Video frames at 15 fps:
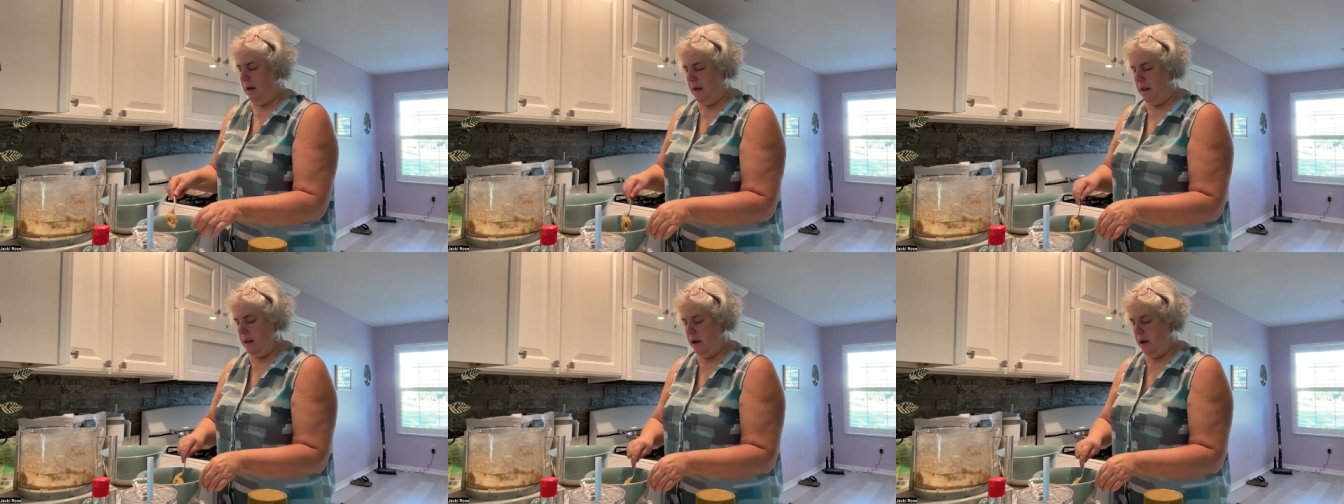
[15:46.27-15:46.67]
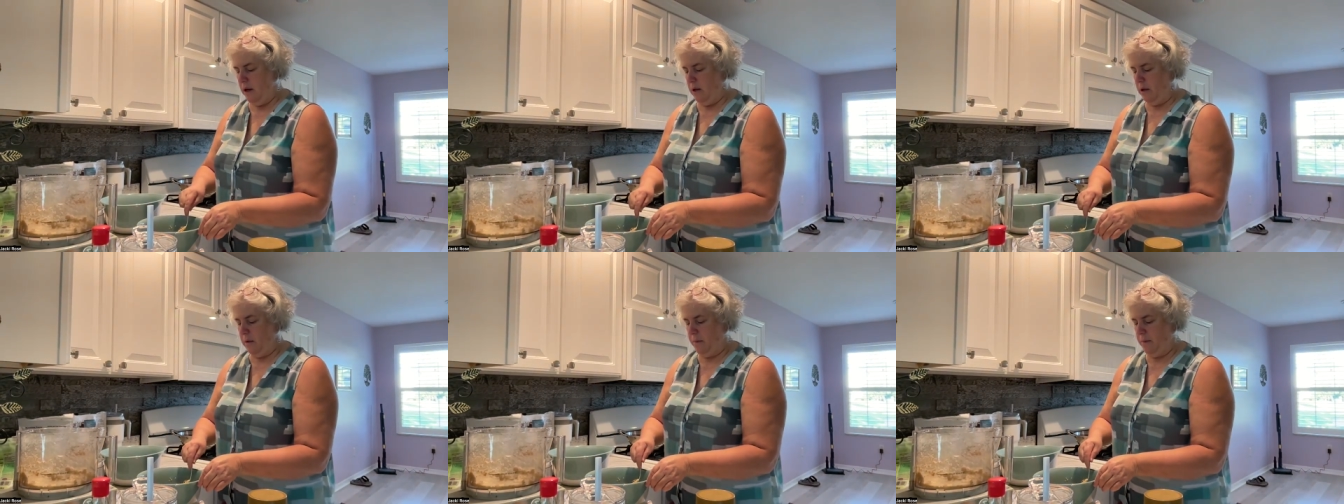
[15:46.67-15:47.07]
And then you
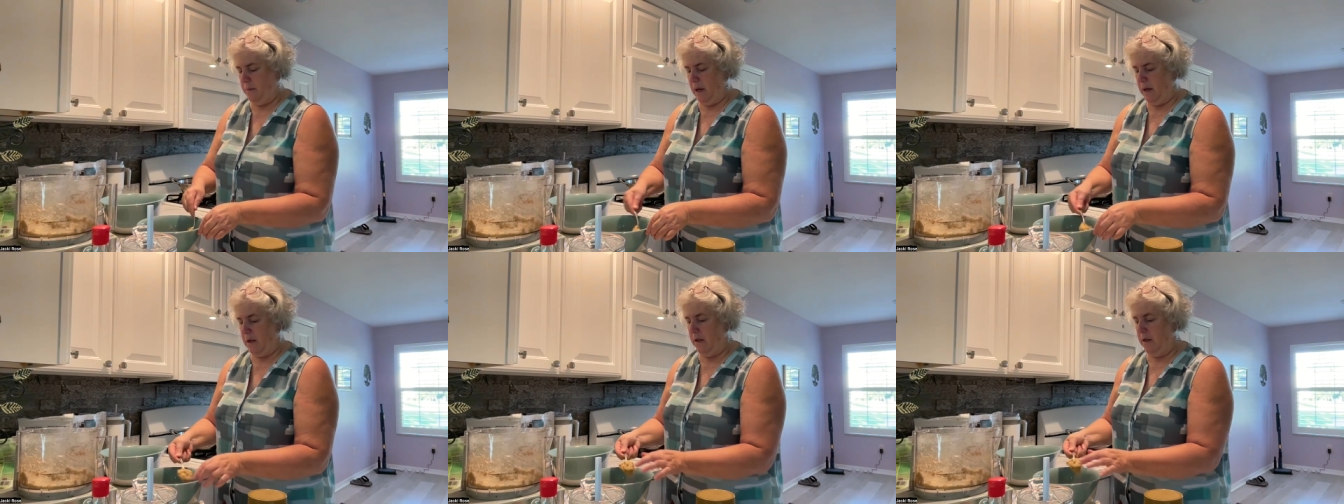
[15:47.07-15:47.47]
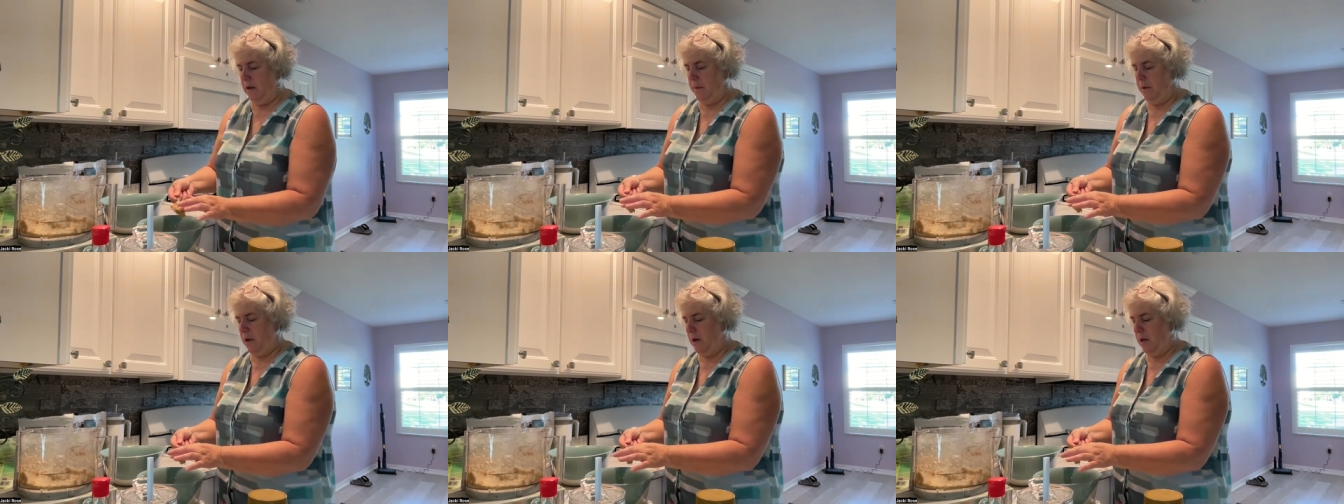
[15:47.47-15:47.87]
just make a
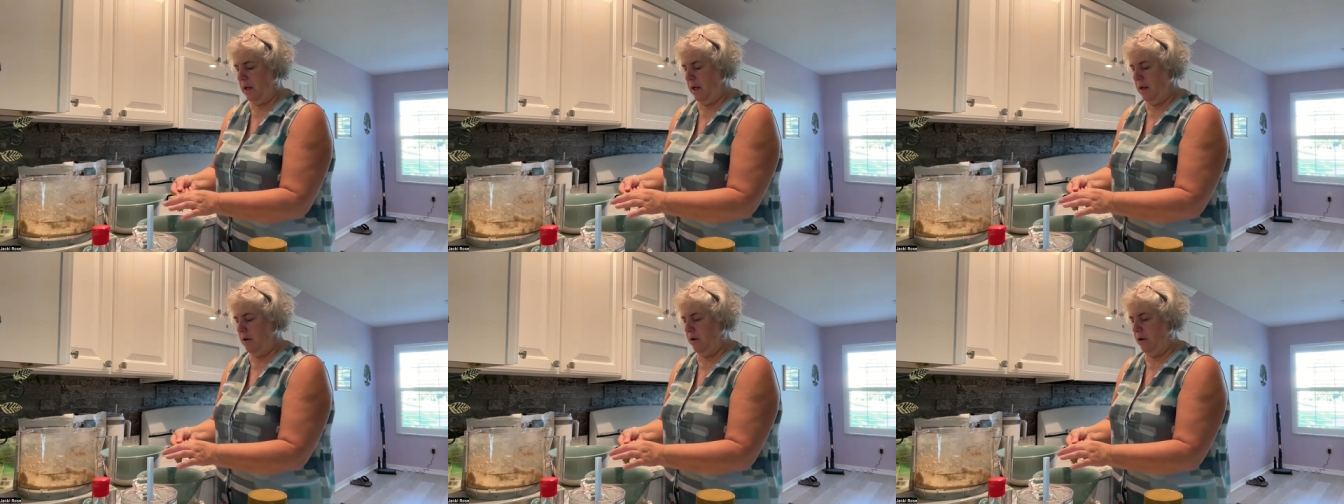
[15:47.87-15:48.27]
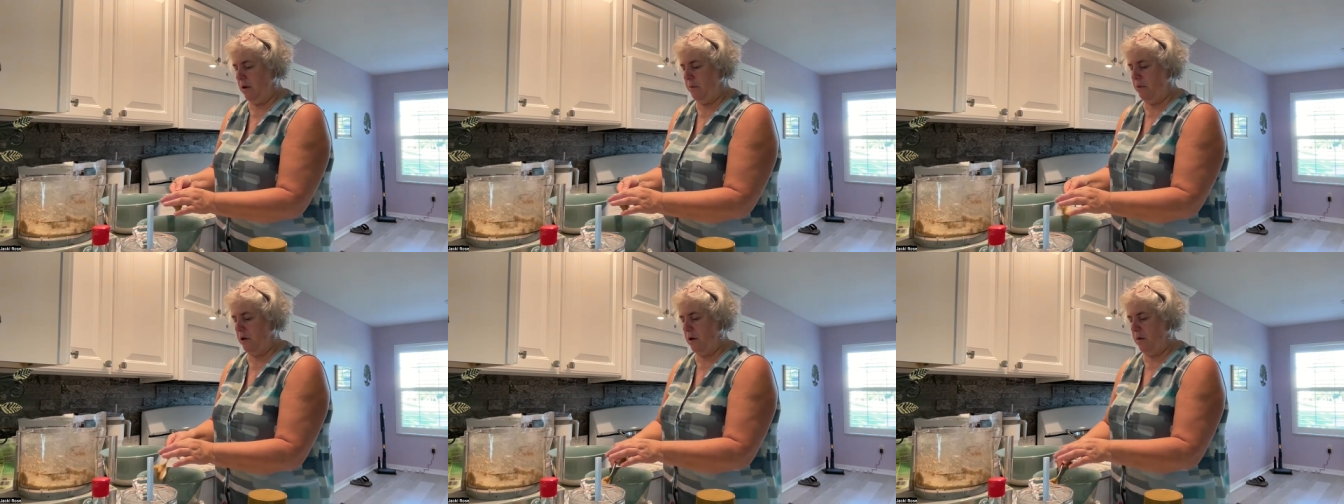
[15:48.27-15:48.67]
little ball, or
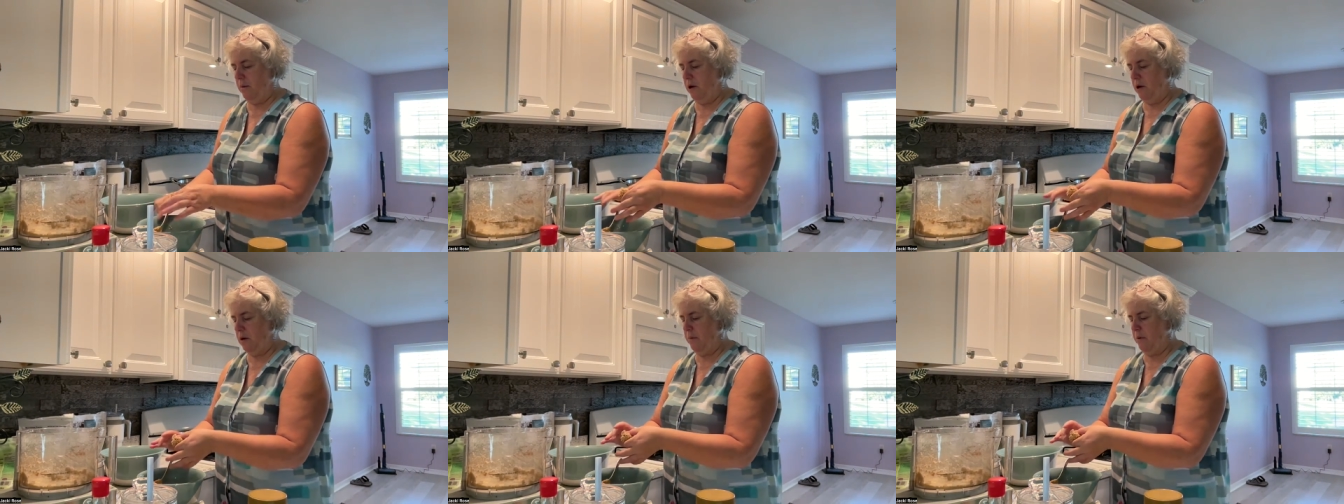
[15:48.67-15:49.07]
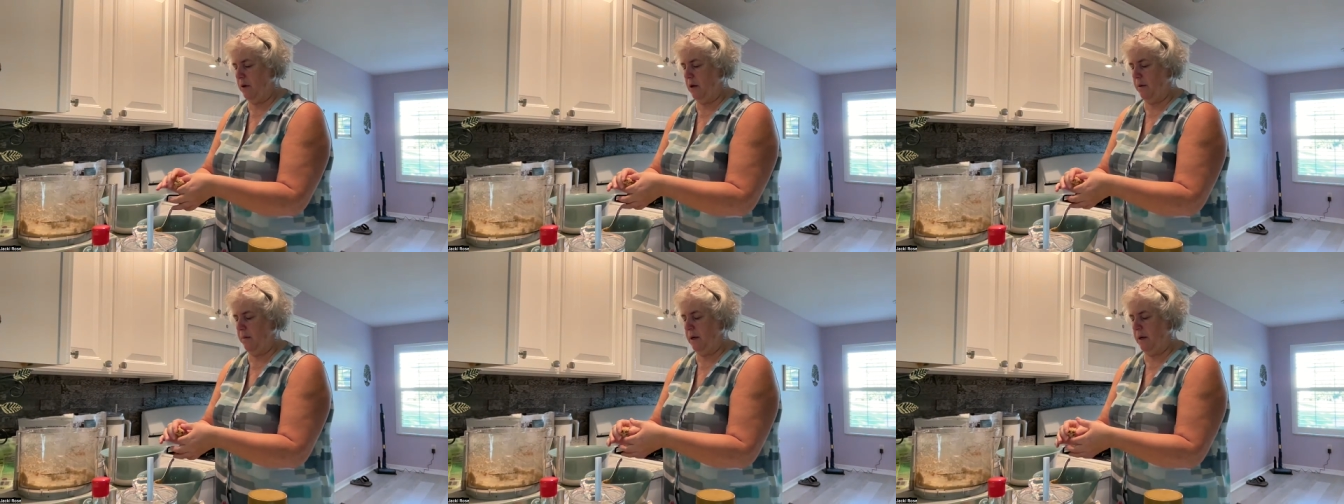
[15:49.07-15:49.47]
you can
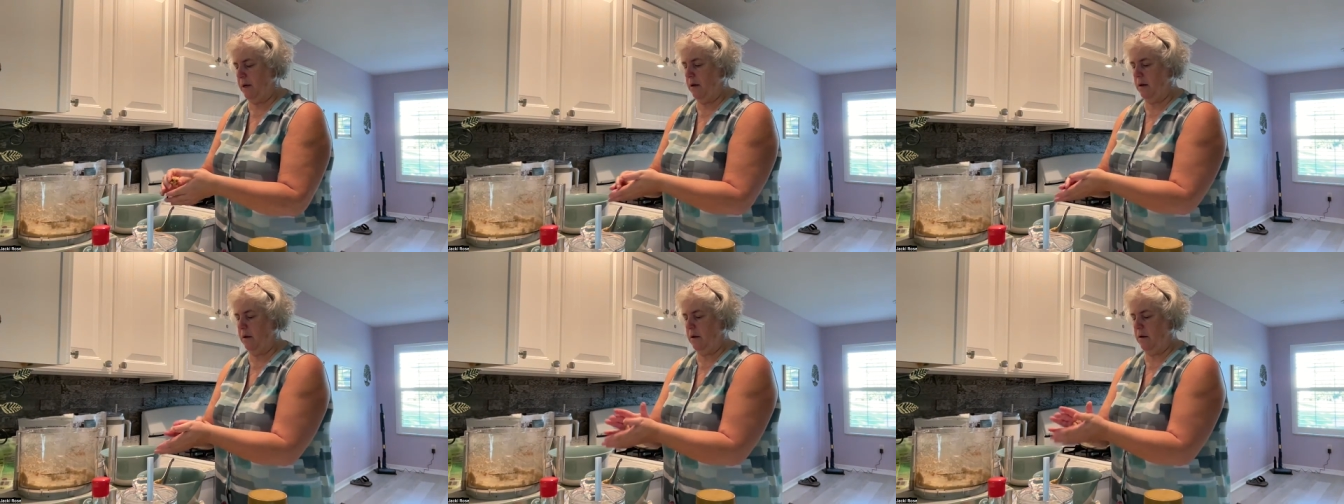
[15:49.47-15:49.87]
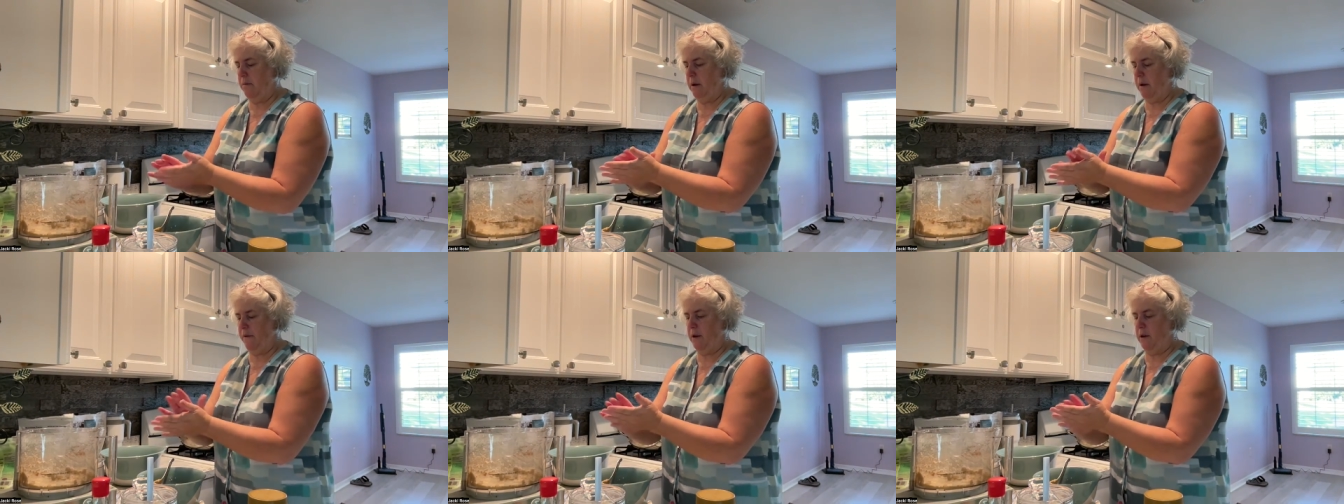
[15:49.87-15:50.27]
put them in a
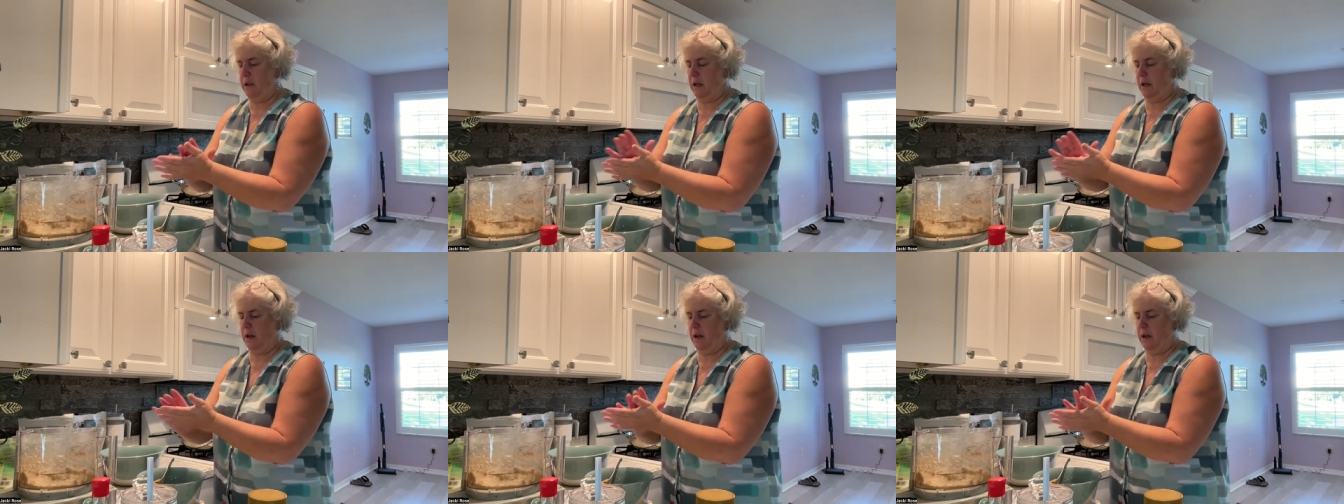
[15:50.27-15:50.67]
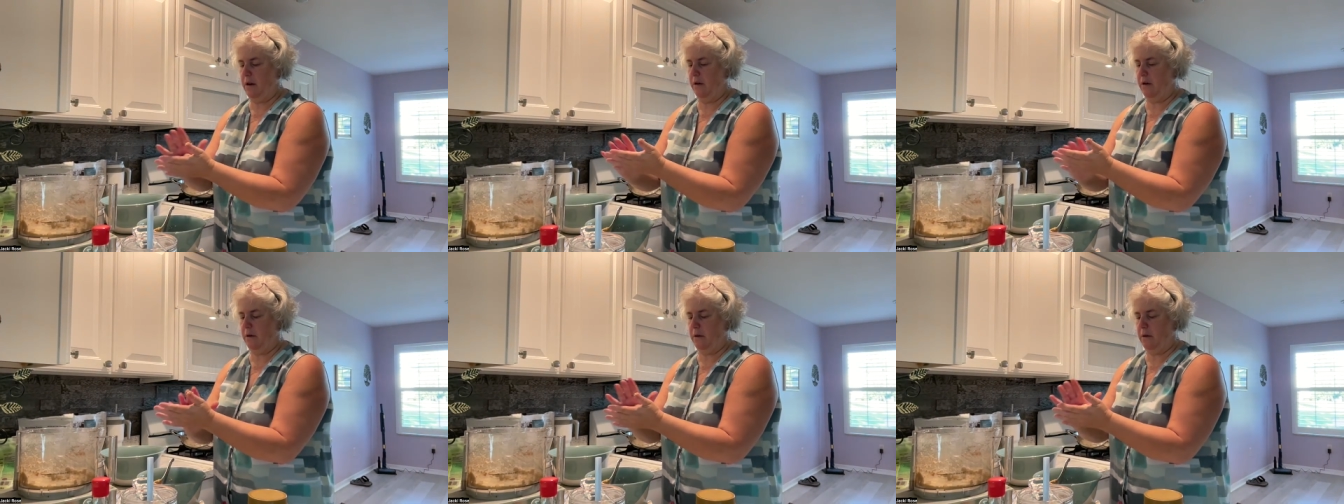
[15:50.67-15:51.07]
muffin
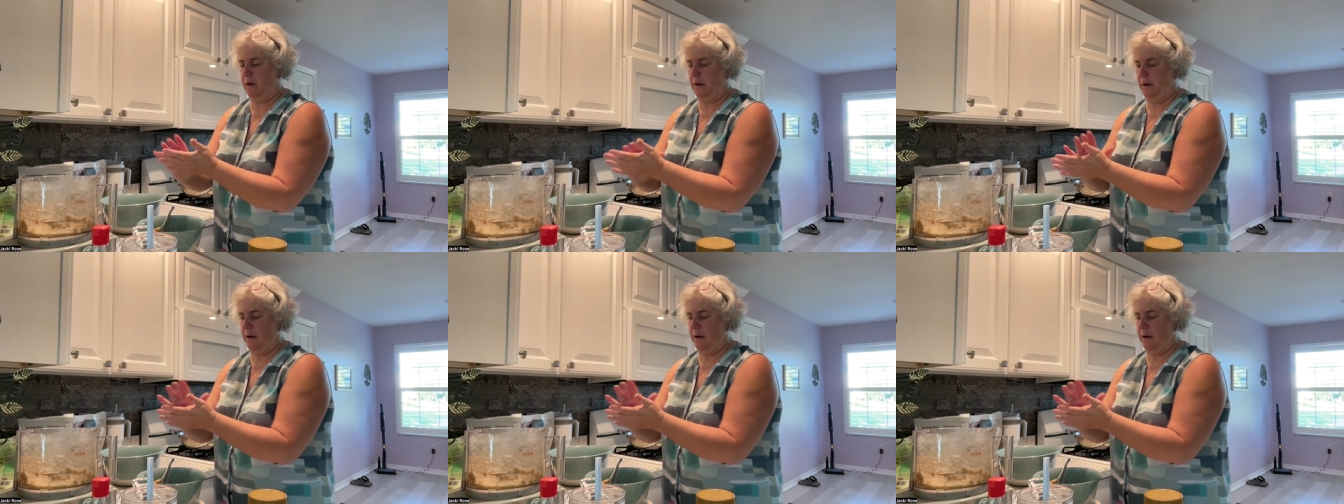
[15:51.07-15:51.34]
tin, or